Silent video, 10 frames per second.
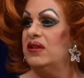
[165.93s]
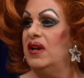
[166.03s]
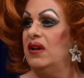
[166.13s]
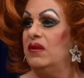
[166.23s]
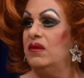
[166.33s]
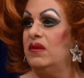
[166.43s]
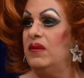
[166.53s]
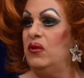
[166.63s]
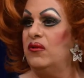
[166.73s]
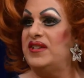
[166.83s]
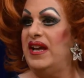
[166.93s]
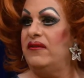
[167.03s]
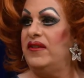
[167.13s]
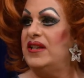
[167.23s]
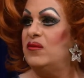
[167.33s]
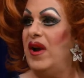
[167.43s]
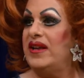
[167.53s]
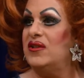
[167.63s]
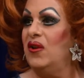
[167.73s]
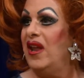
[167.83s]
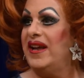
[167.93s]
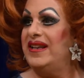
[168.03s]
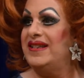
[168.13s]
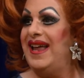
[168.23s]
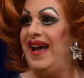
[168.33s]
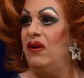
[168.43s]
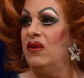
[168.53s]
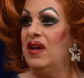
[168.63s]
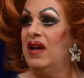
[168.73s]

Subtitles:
So north, south, east, west, not like it is now.